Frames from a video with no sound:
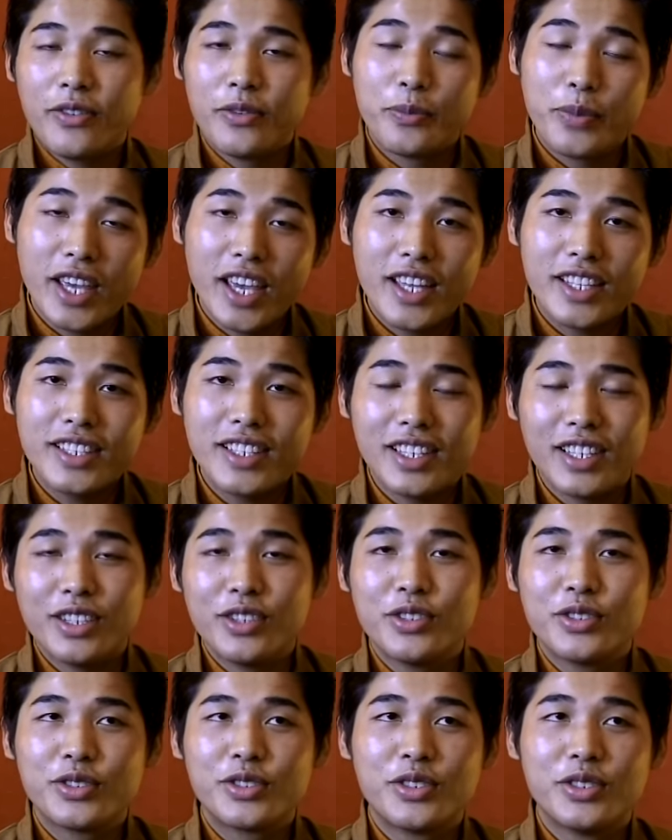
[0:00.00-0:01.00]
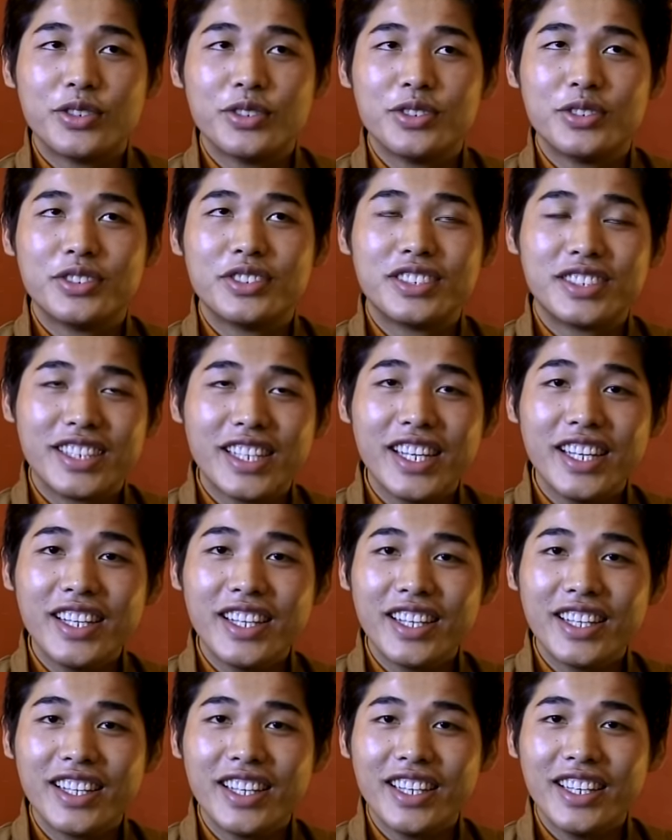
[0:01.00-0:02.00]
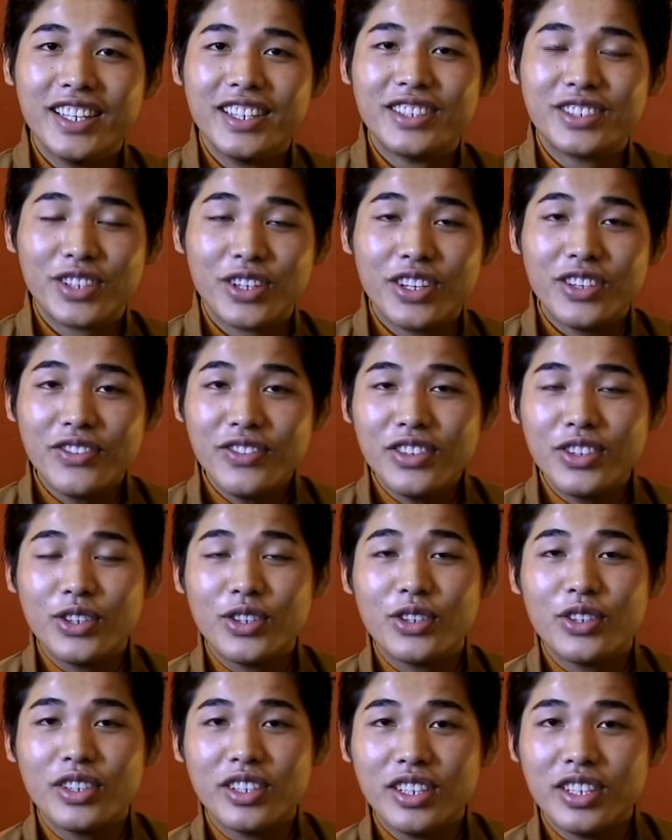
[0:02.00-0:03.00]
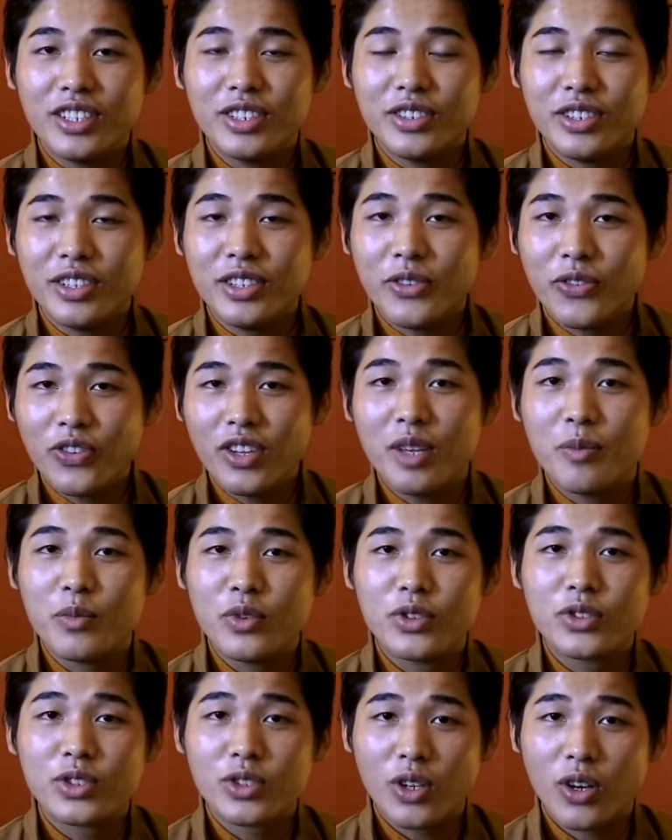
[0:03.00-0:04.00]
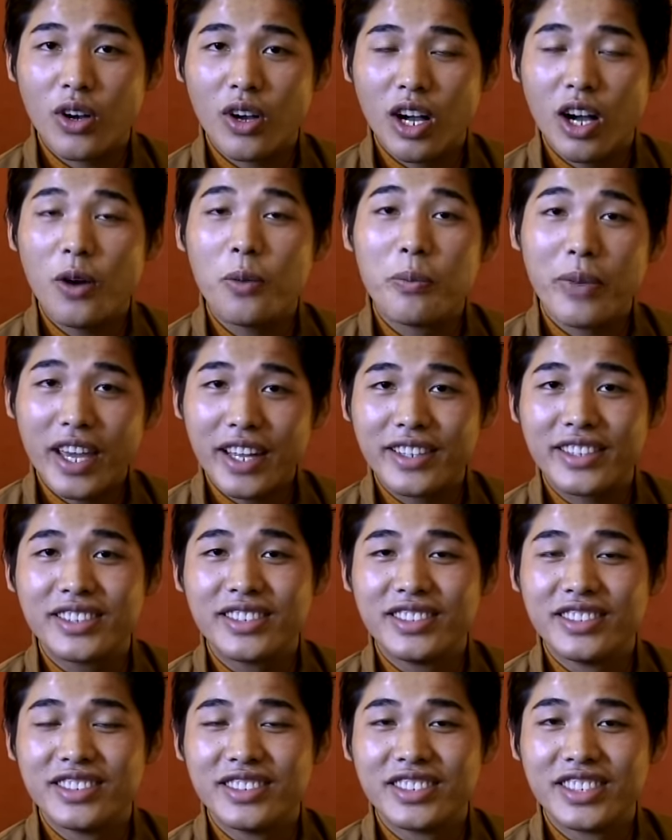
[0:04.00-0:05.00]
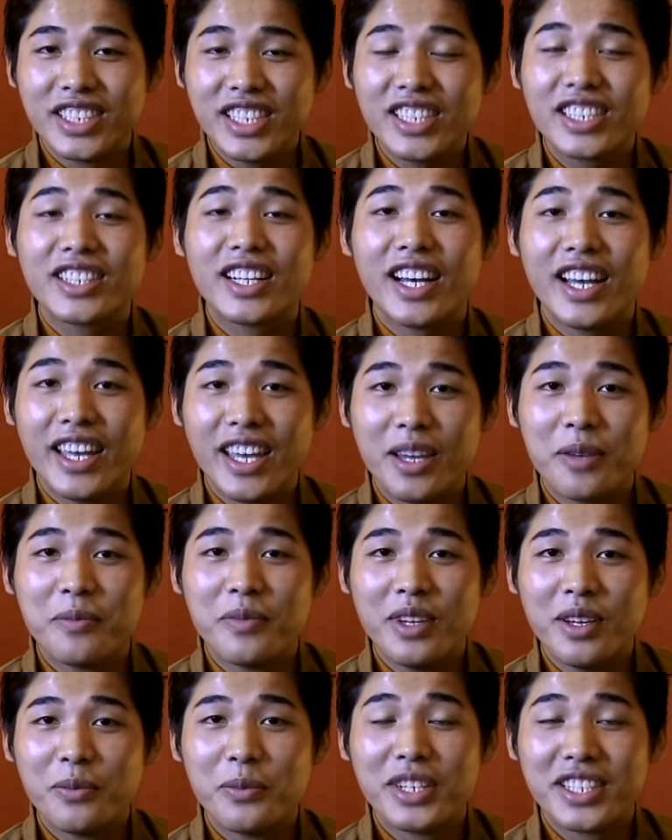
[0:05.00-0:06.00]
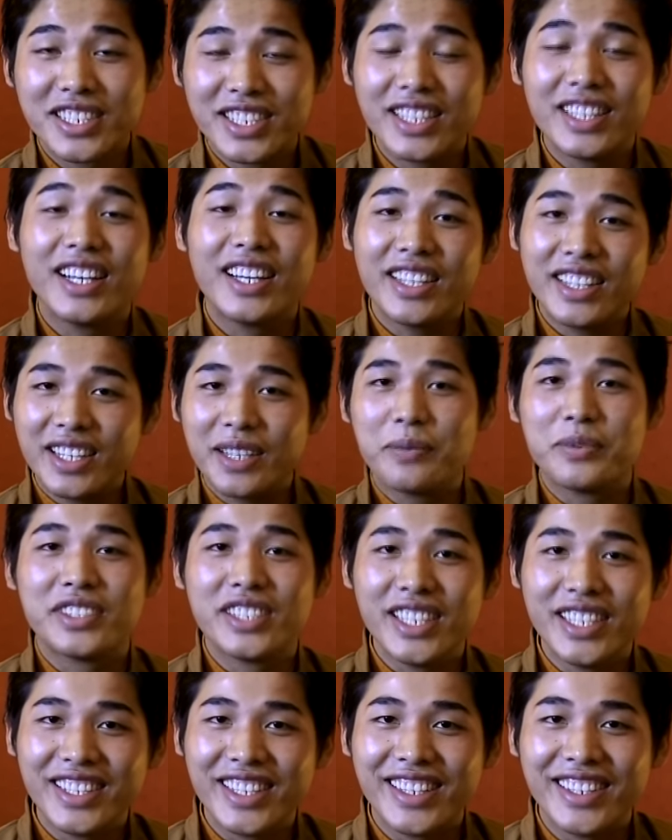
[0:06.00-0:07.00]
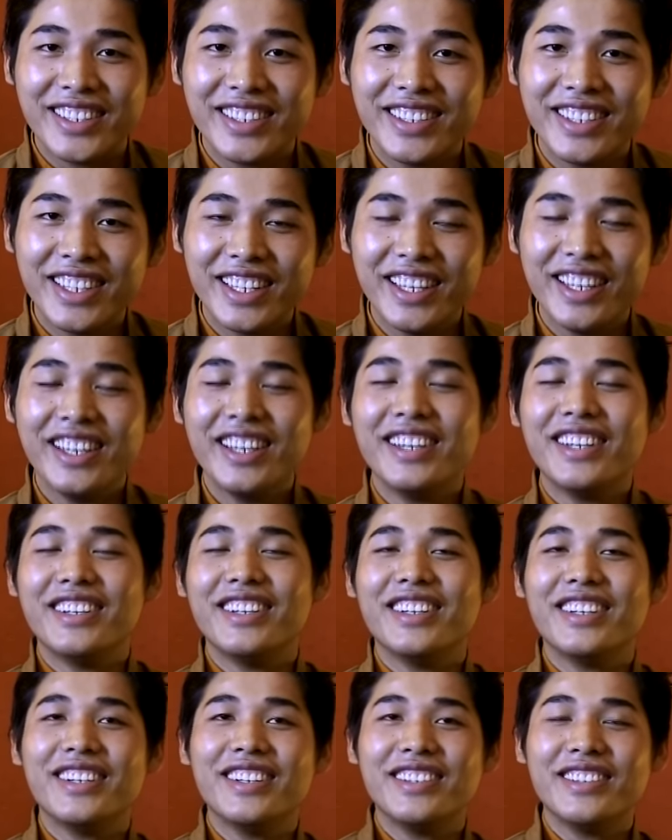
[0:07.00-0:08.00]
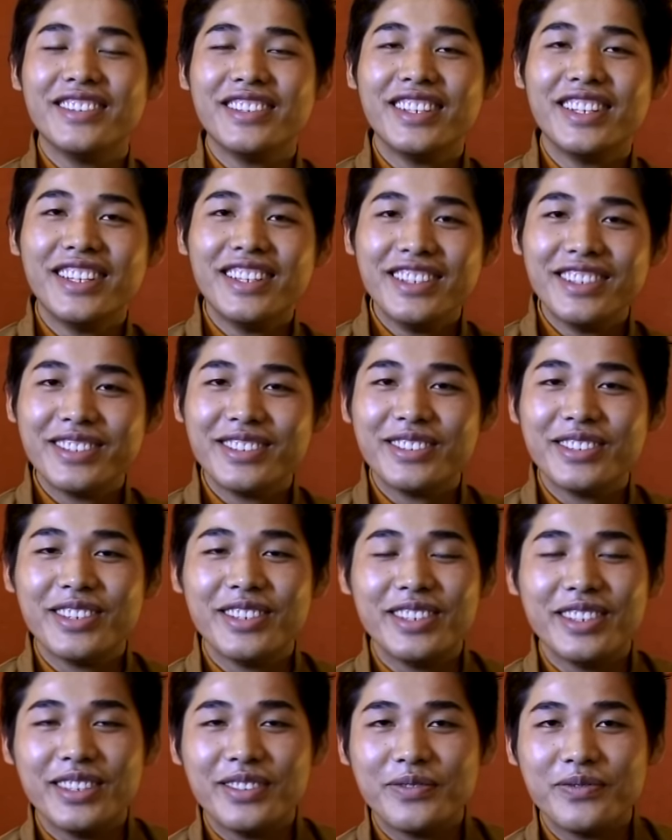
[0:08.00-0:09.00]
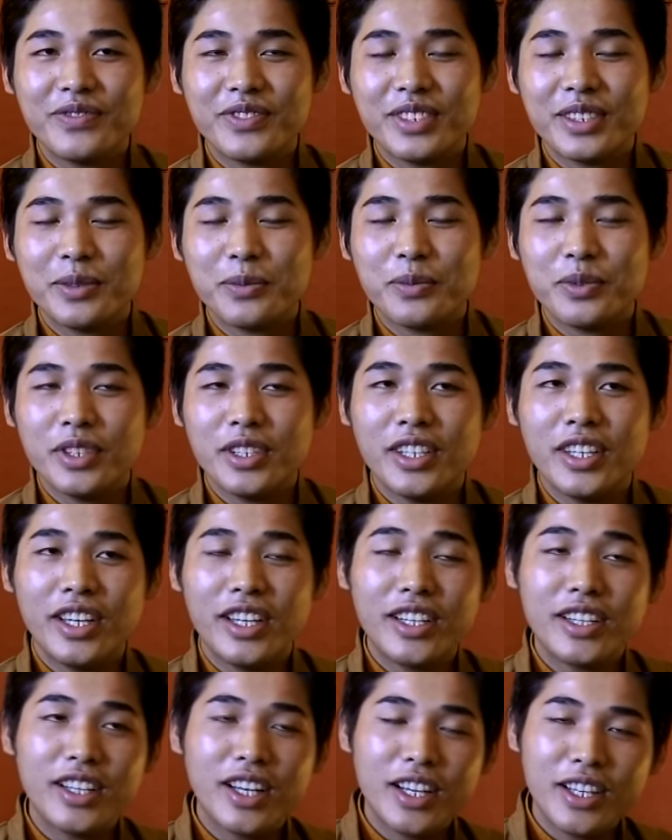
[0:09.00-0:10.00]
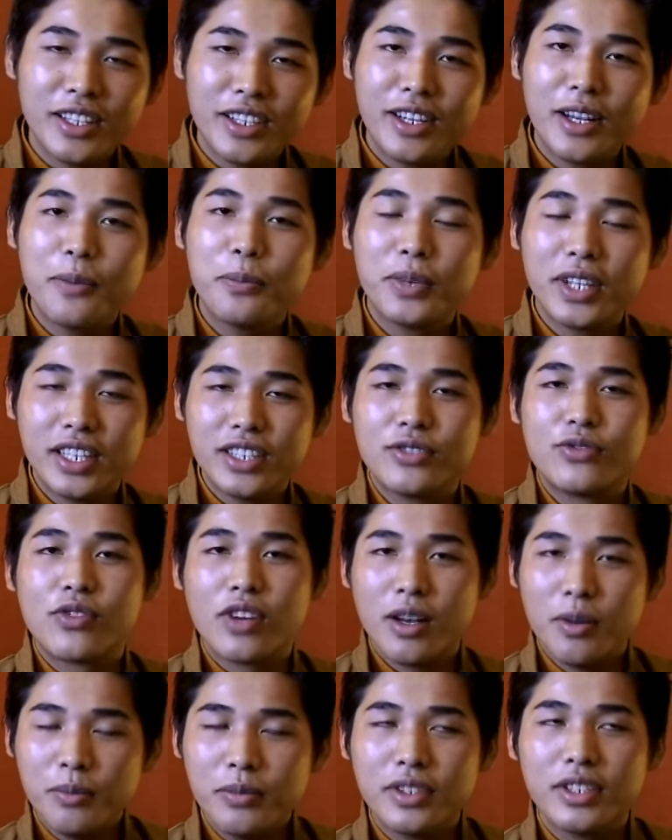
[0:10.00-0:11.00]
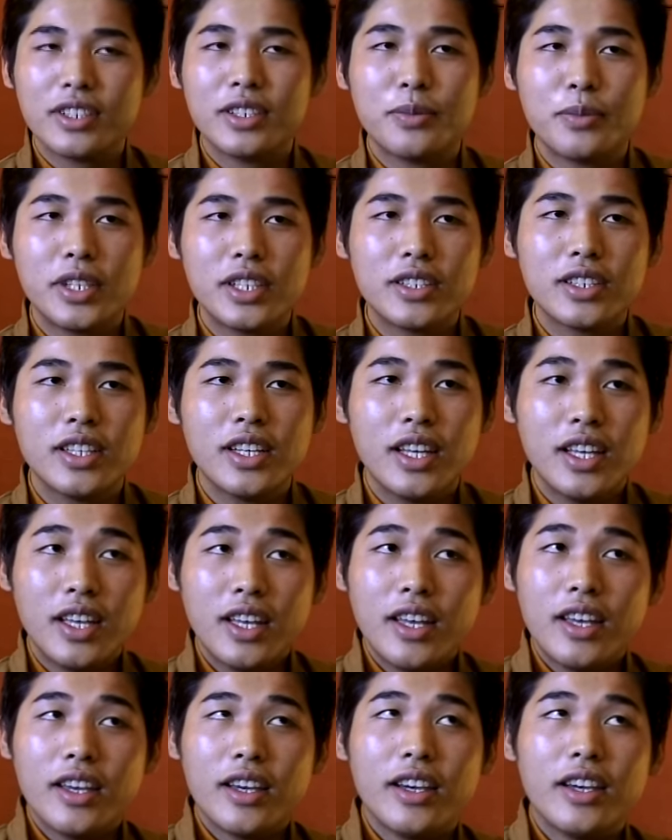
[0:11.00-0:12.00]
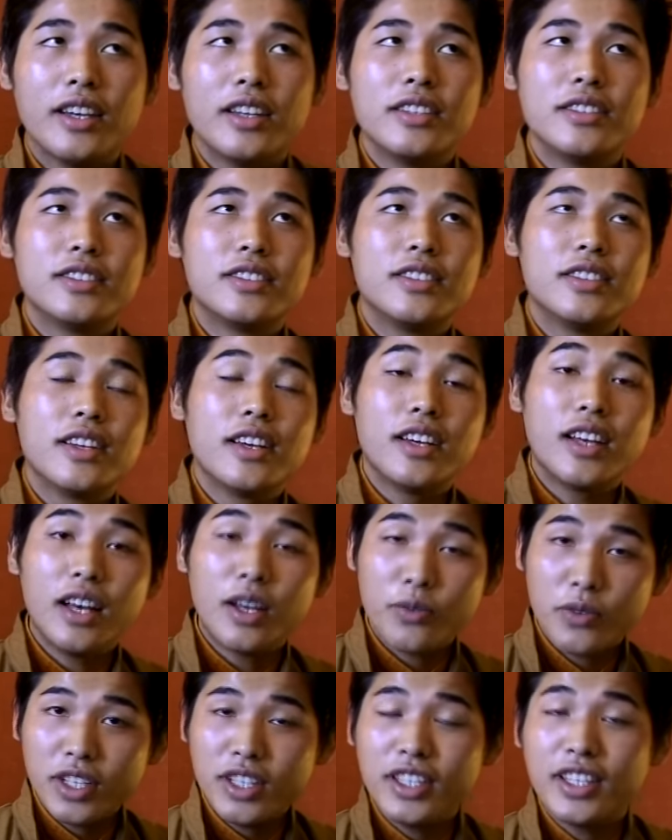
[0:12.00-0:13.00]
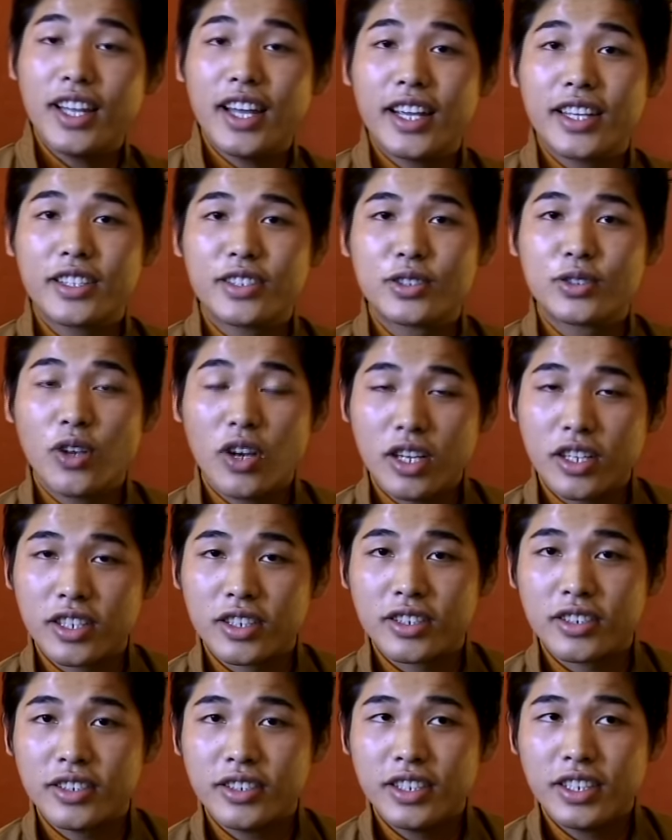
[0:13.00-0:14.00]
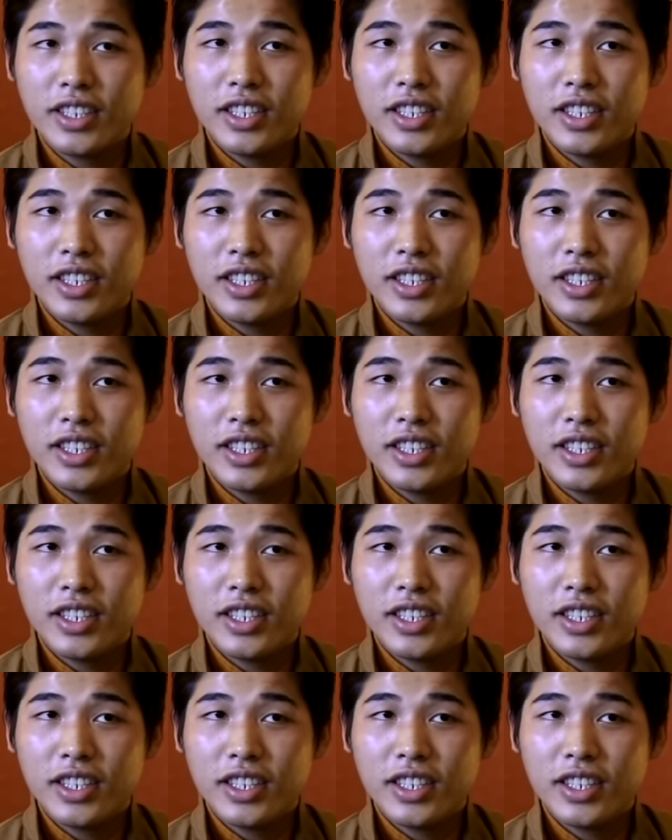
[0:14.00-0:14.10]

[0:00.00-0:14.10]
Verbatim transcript: band. I used to sing, so even though in the film you saw how bad singer I am, but still I keep singing, and I play drum a little bit, and I really like soccer.